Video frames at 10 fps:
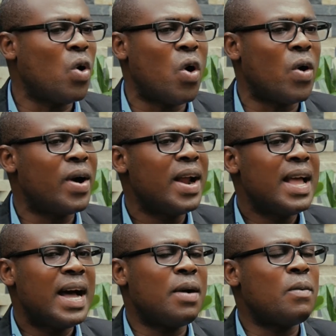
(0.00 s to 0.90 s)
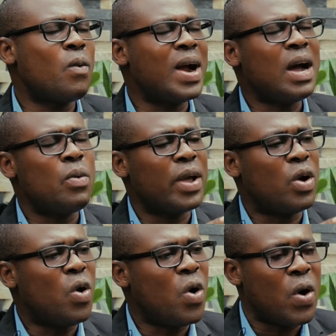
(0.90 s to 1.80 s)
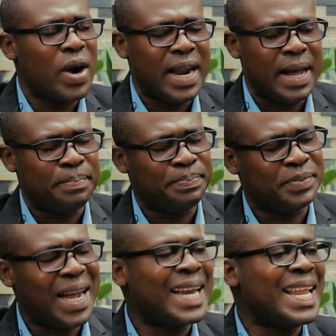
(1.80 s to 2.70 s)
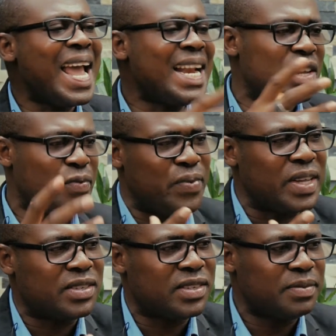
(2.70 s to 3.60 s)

or what I would call an edifice